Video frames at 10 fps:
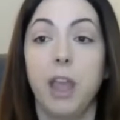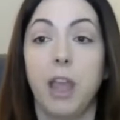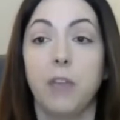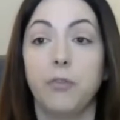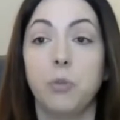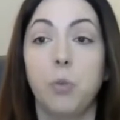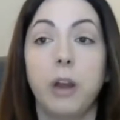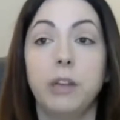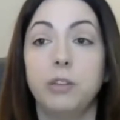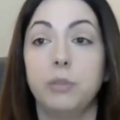if you
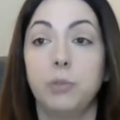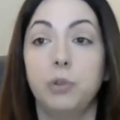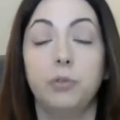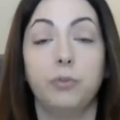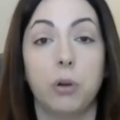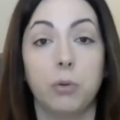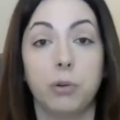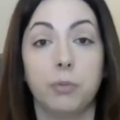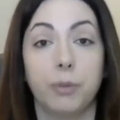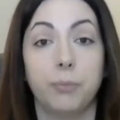wanted to move
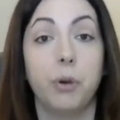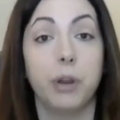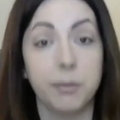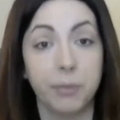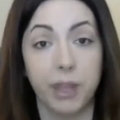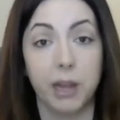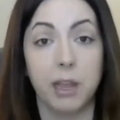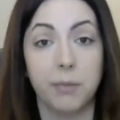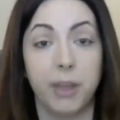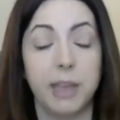forward with putting planning
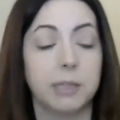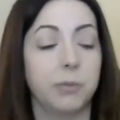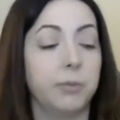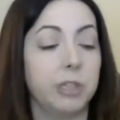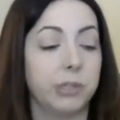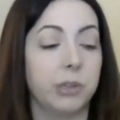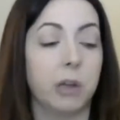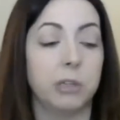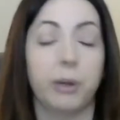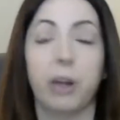in place, so we just
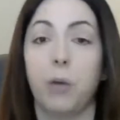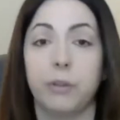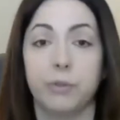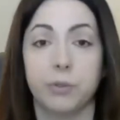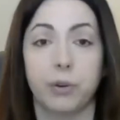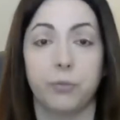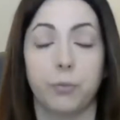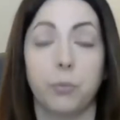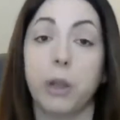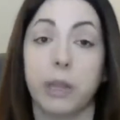talked about how we've sort of
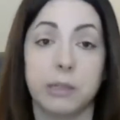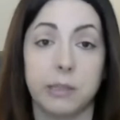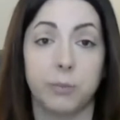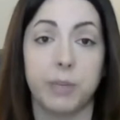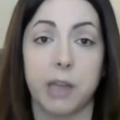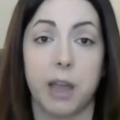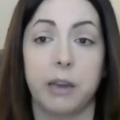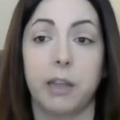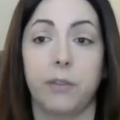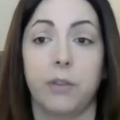what can still be
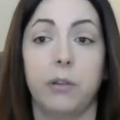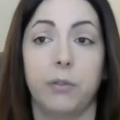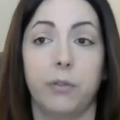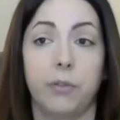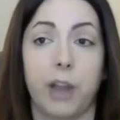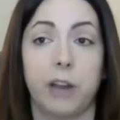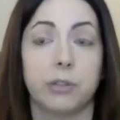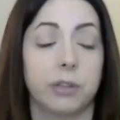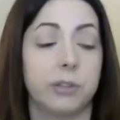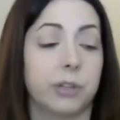done given the virus
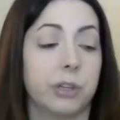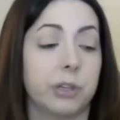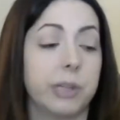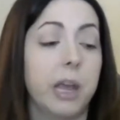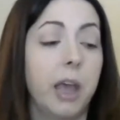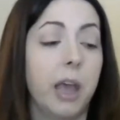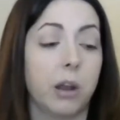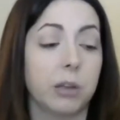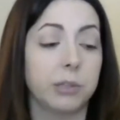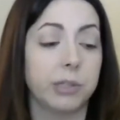concerns, and
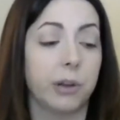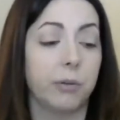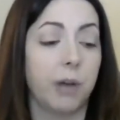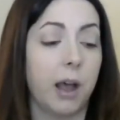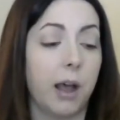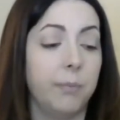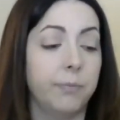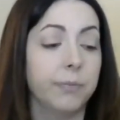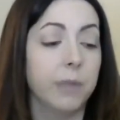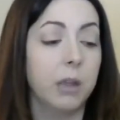also
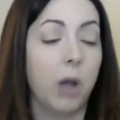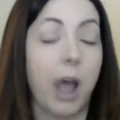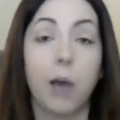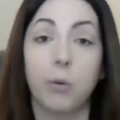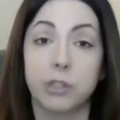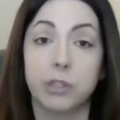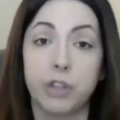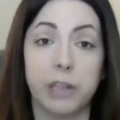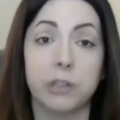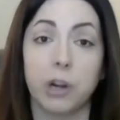how it's
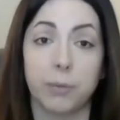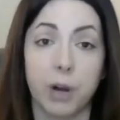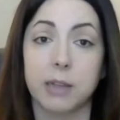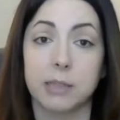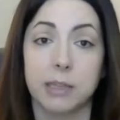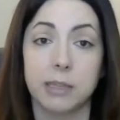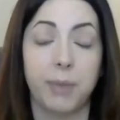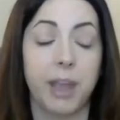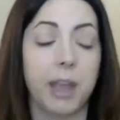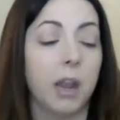changed our process a bit.